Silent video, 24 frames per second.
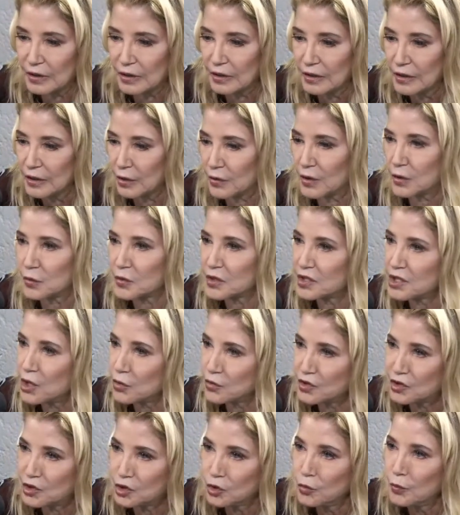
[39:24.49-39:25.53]
there was no
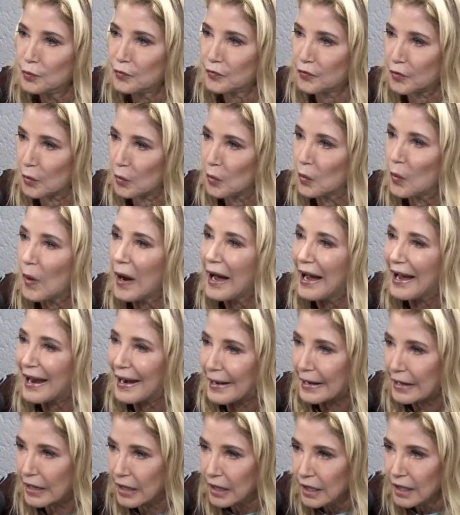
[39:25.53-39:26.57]
soup for
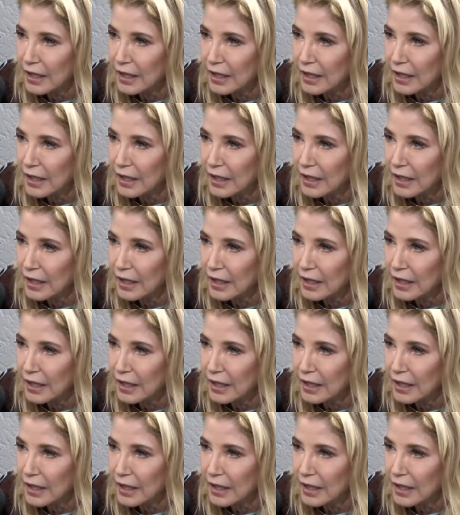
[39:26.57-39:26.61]
one.